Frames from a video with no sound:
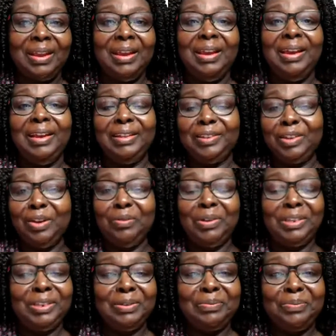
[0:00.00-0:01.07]
It's
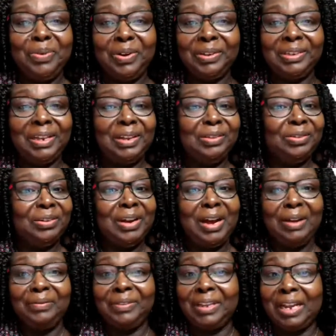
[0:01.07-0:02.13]
always important to
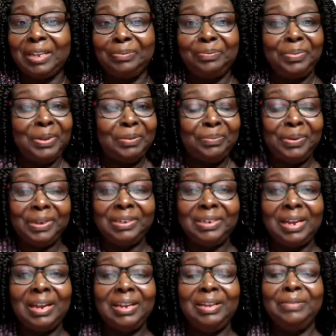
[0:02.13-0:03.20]
have that big
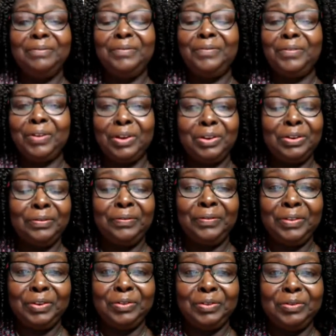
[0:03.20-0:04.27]
picture in front of
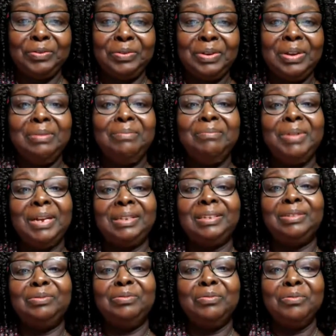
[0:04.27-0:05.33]
you, but
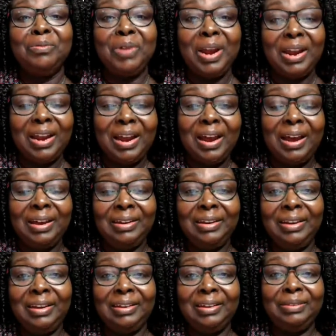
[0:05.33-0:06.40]
work at
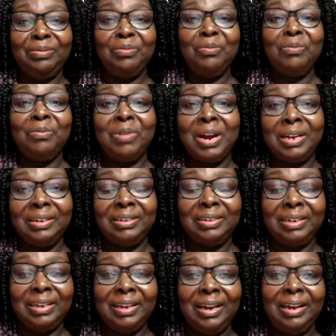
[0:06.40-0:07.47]
it one
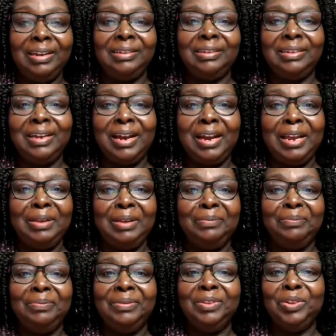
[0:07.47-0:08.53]
day at a time.